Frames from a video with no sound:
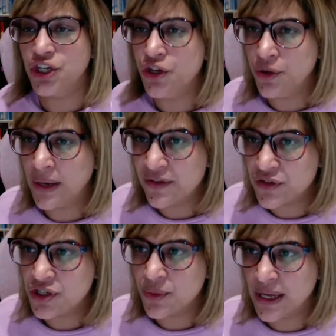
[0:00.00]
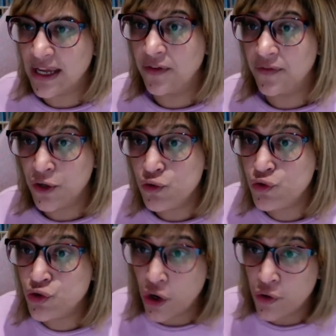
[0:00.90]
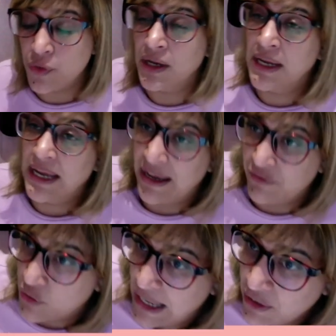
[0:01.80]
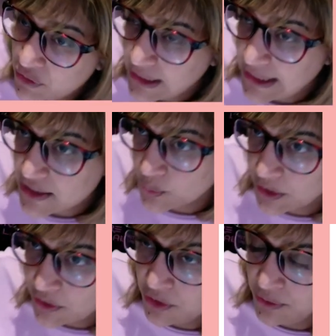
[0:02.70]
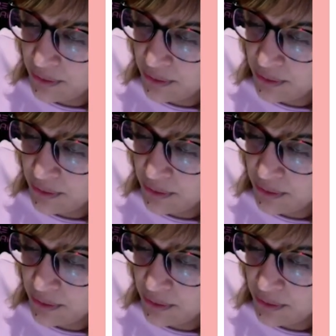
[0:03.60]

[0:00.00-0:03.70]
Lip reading: you how to do it if you don't have your calculator with you